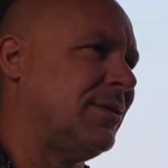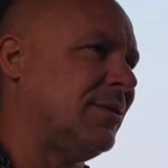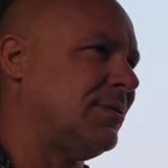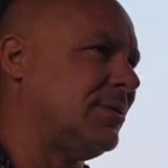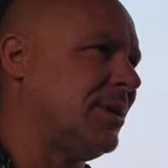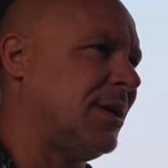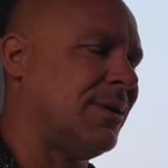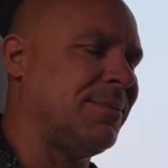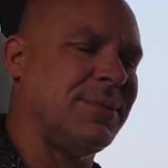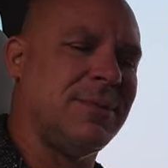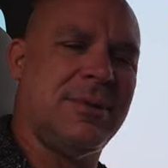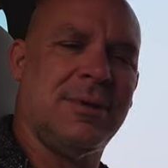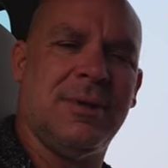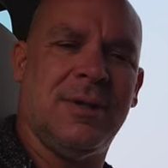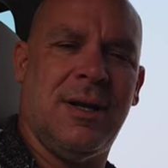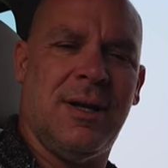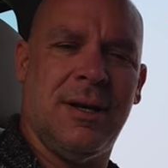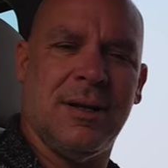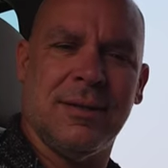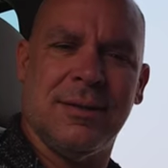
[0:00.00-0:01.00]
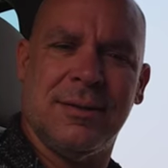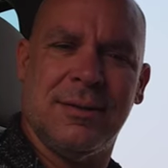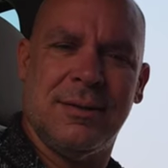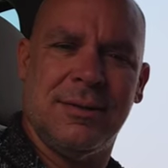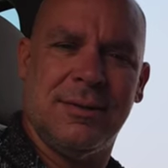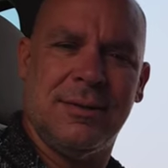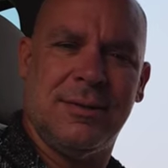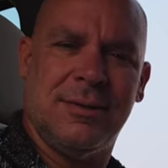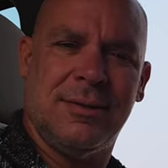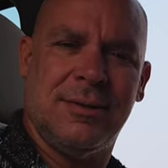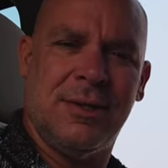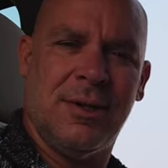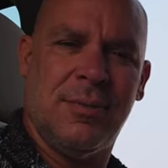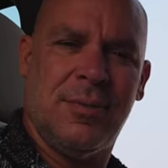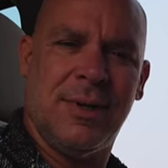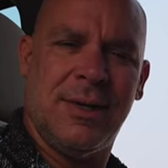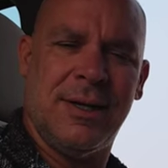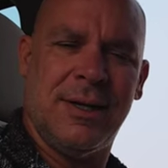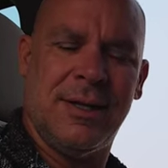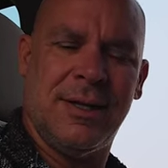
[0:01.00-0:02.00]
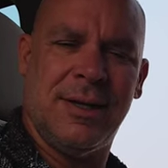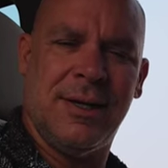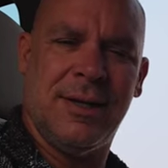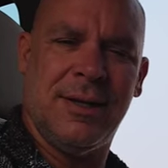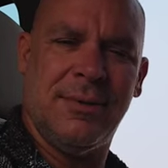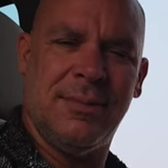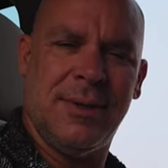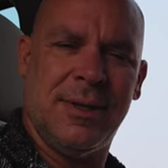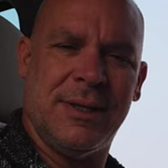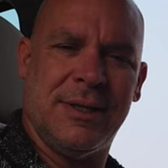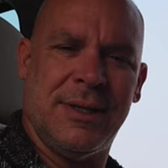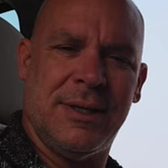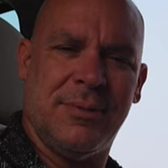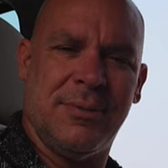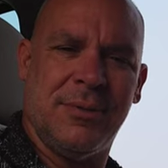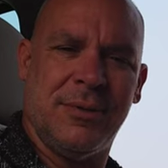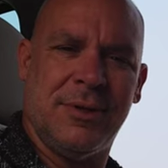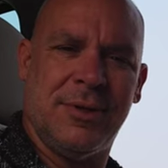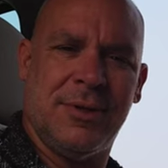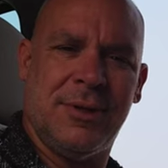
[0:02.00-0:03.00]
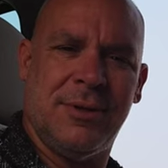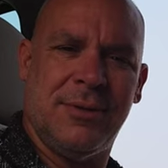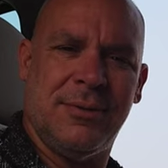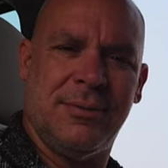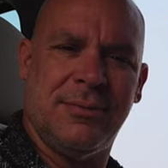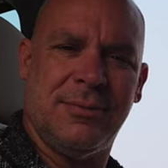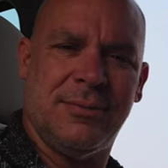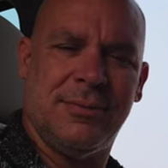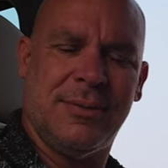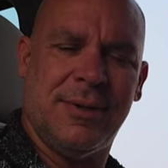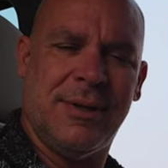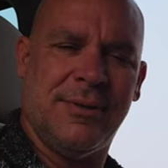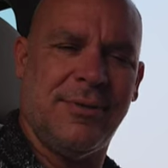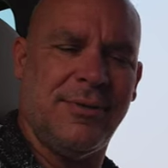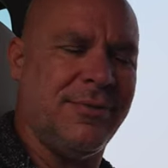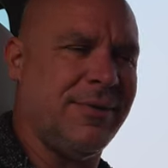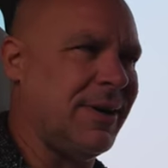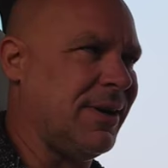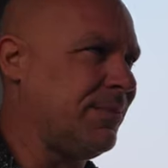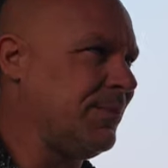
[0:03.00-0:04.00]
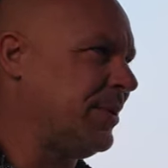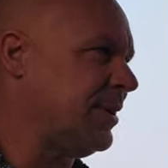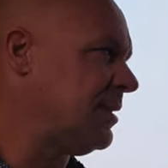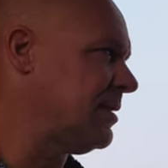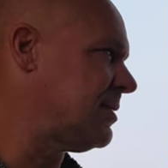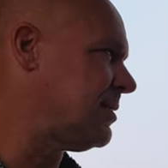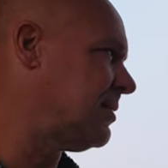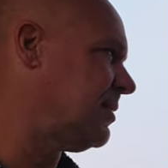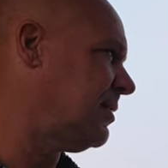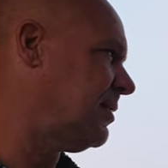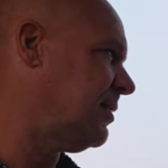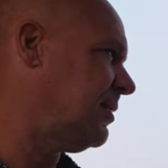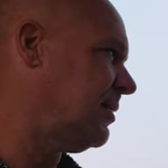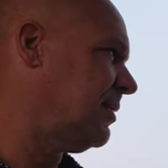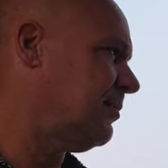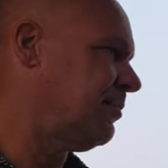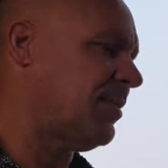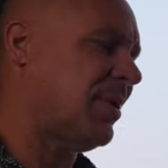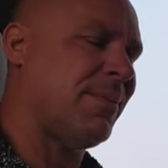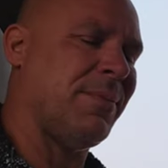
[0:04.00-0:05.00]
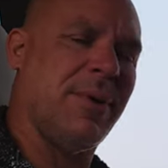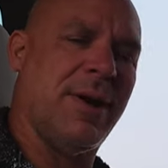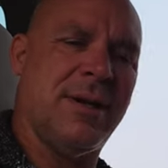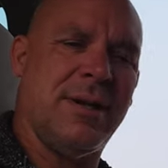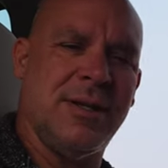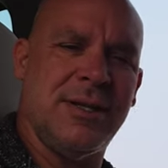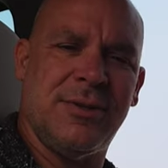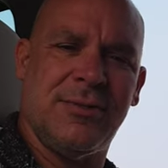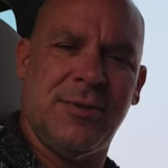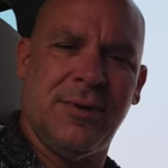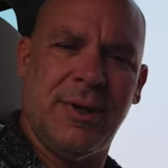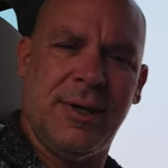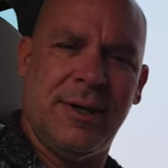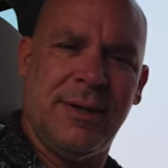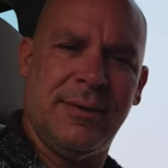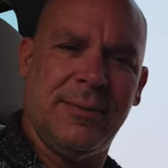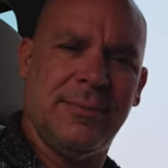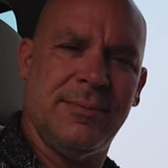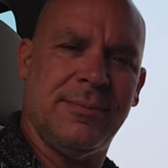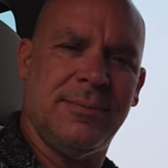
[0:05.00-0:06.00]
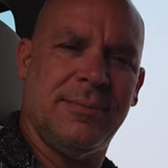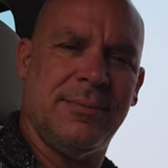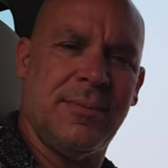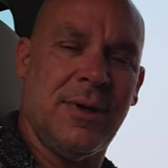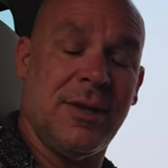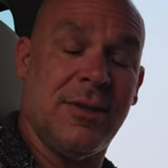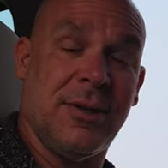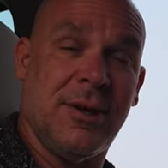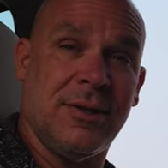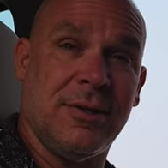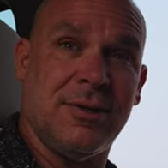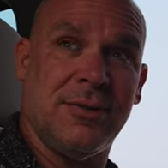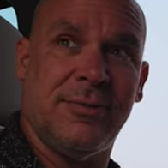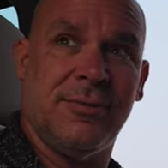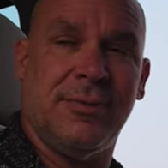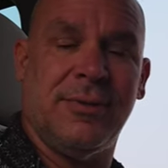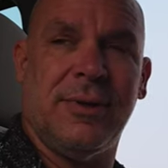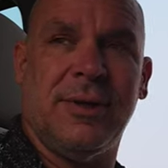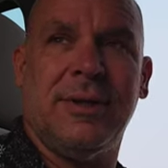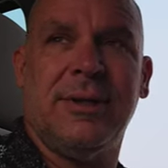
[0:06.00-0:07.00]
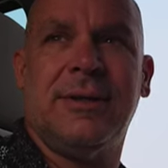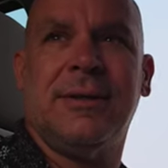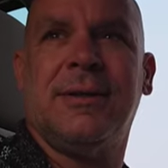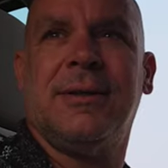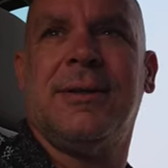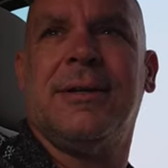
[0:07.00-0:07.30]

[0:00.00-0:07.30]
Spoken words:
No time clock. Nobody to yell at me and tell me what to do every 5 minutes. My mind is free. My thoughts are free.